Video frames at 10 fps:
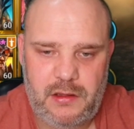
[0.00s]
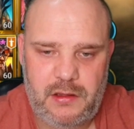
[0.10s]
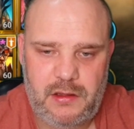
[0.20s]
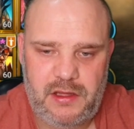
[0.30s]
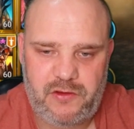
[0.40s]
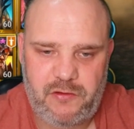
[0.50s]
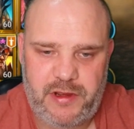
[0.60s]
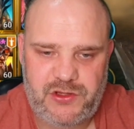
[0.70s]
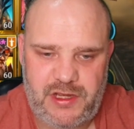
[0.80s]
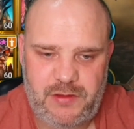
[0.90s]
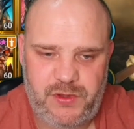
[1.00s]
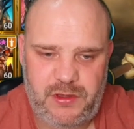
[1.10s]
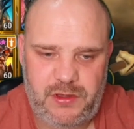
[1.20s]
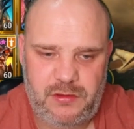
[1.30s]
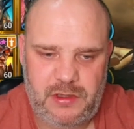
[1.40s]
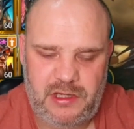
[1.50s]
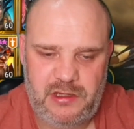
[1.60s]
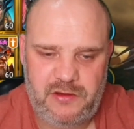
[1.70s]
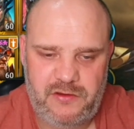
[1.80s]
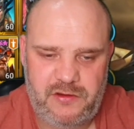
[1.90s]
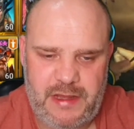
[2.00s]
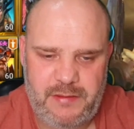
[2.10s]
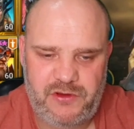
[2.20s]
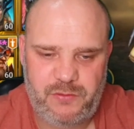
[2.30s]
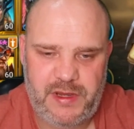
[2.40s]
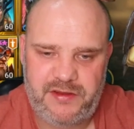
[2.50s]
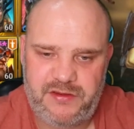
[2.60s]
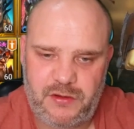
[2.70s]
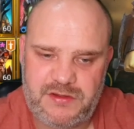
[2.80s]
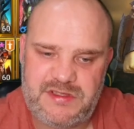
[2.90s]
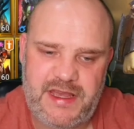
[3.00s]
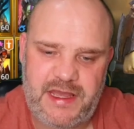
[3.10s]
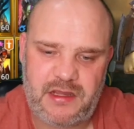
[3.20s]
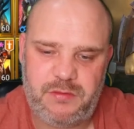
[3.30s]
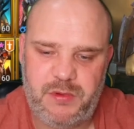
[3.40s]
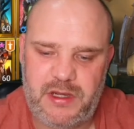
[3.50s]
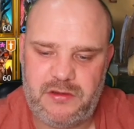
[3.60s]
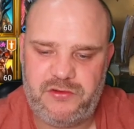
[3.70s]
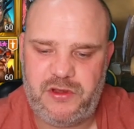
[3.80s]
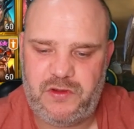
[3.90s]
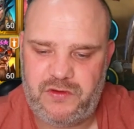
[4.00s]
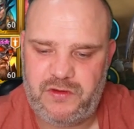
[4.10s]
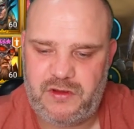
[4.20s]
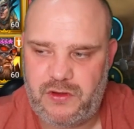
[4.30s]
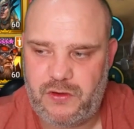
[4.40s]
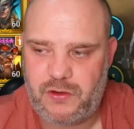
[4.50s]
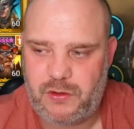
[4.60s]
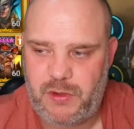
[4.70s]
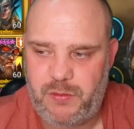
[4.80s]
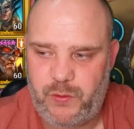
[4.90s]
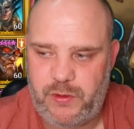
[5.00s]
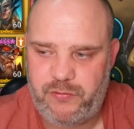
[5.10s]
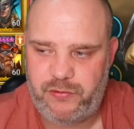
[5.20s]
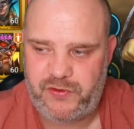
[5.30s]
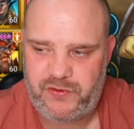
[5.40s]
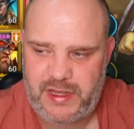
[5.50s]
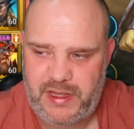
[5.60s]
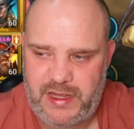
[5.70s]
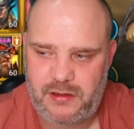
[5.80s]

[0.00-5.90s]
He's a great champion. His damage is based on attack, but chances are you're not going to be building for attack.